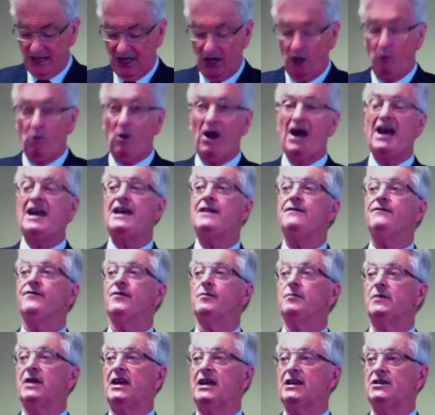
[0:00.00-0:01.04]
away
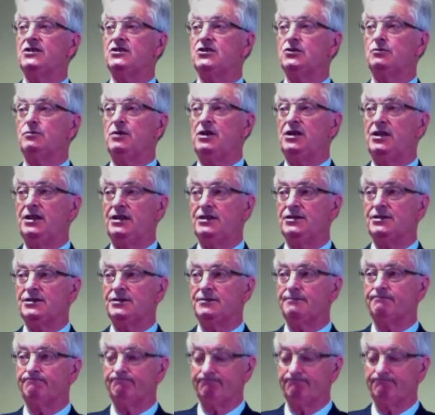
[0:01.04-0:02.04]
from council meetings.